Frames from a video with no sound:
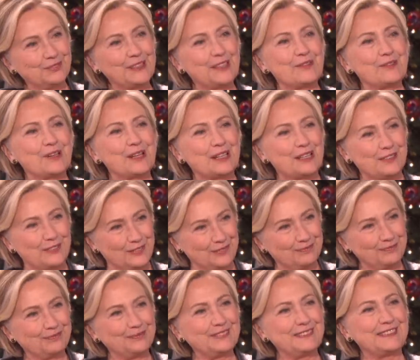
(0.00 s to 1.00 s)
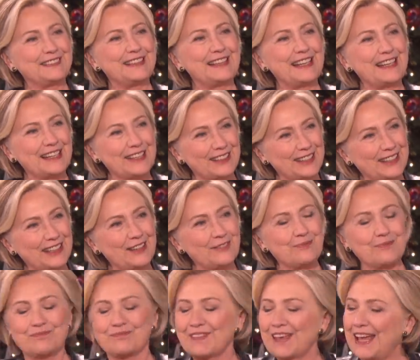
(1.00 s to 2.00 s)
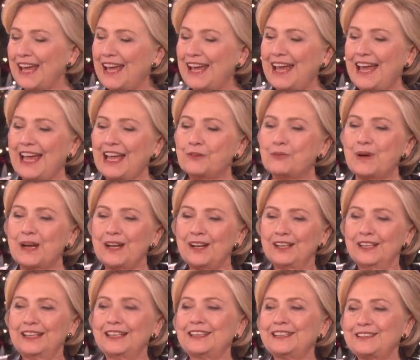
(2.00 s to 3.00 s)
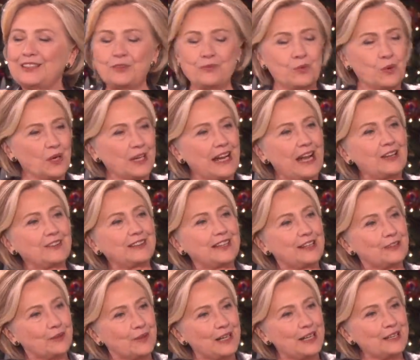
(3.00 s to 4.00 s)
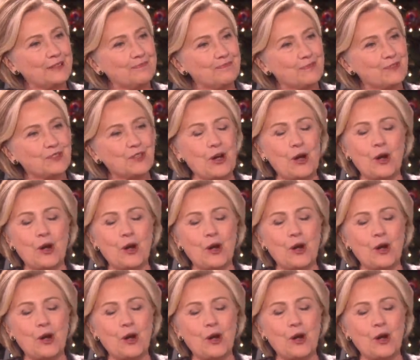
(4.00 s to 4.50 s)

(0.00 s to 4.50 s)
we, we were going to do that. Yeah. Well, it didn't what work out that no, way. No, it didn't. So it